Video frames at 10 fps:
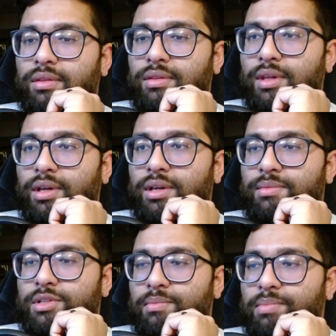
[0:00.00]
Think I'm
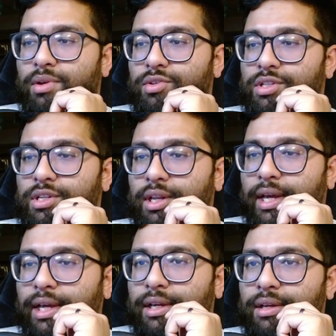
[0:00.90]
supposed to
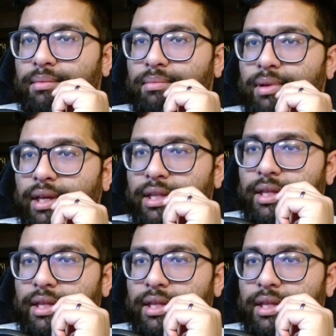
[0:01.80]
like play